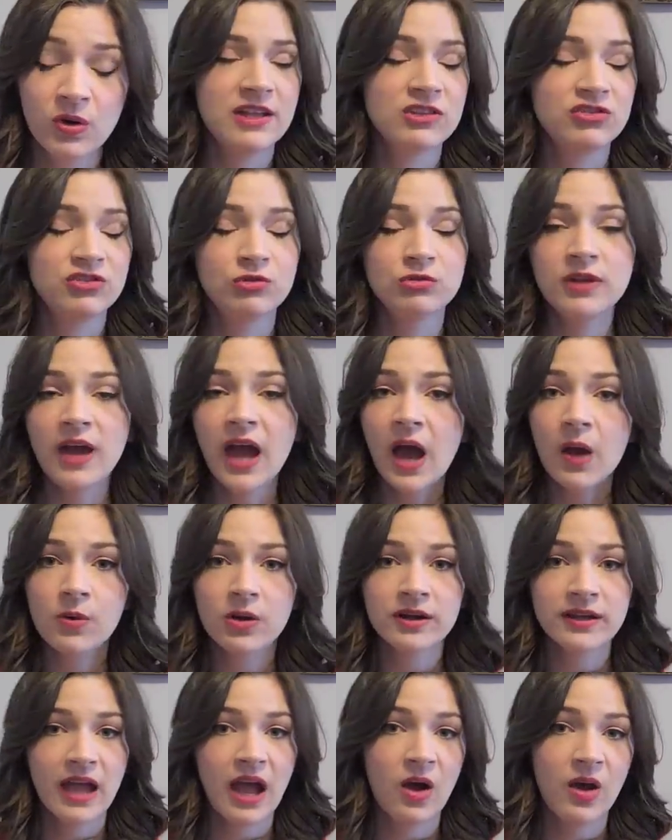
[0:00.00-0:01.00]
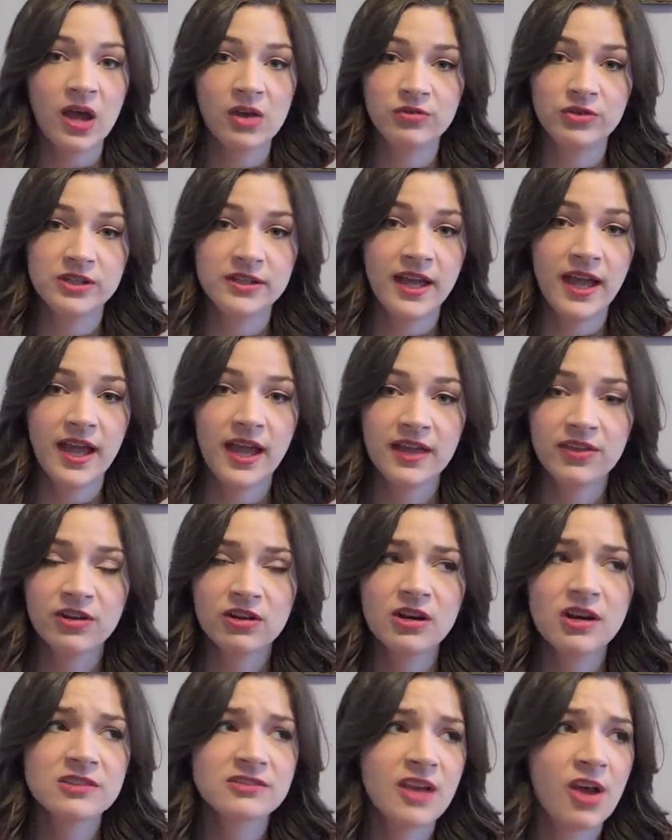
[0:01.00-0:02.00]
I do not work out every day.
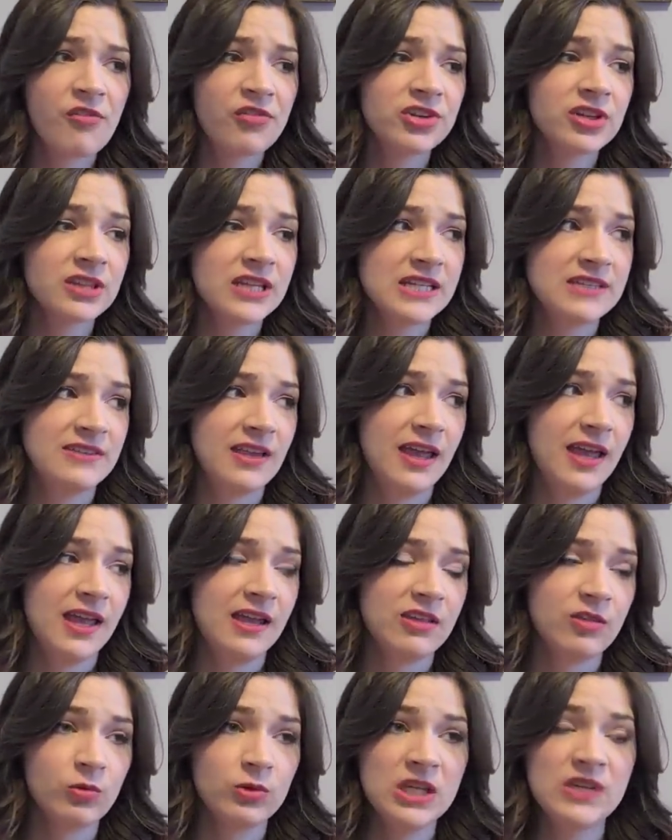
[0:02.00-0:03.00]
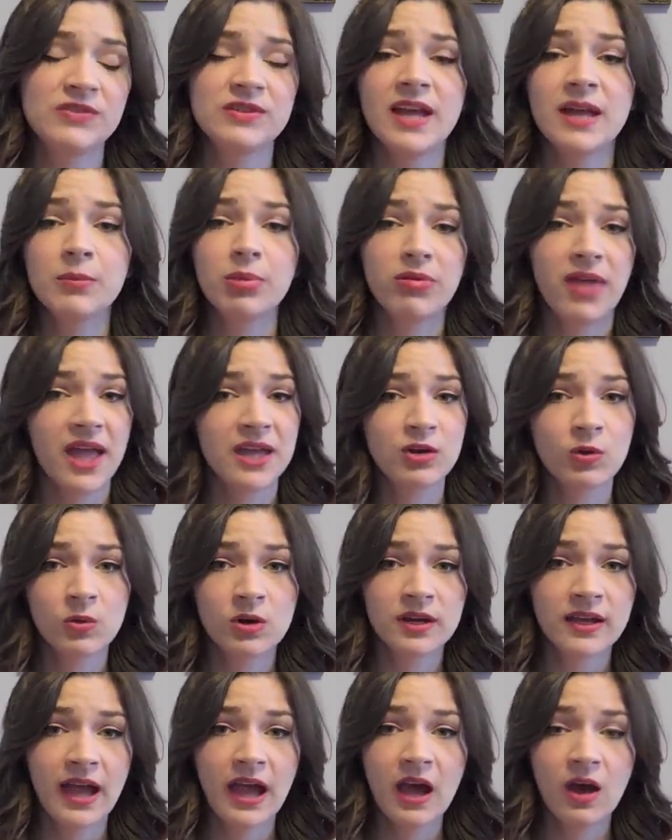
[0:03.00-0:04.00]
There are definitely days where even I plan to
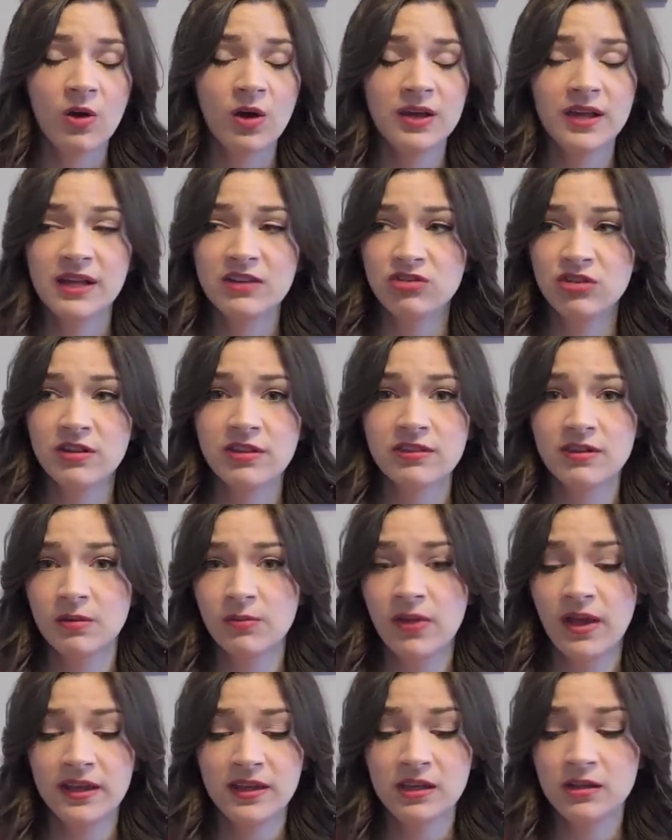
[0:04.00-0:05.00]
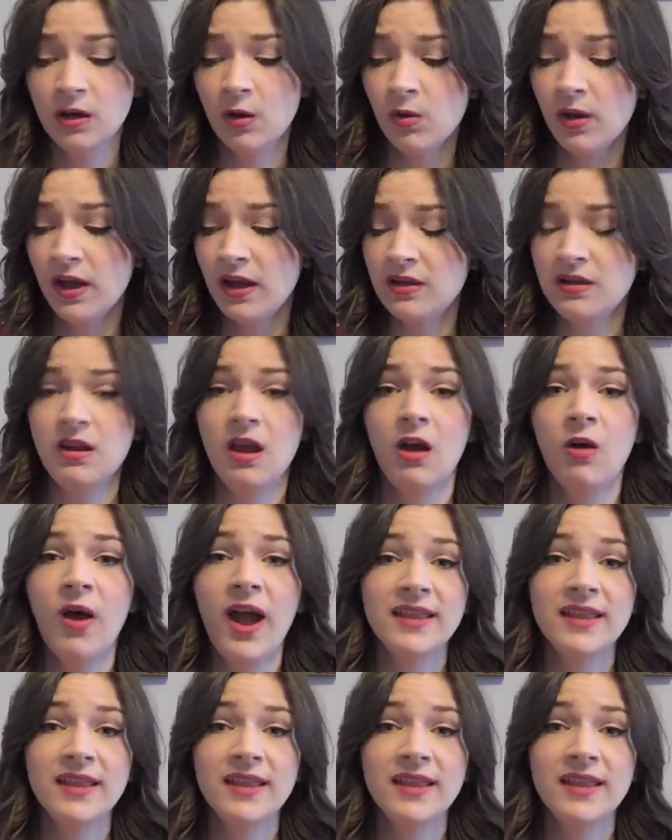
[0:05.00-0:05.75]
work out, and I just am like, you know what, no,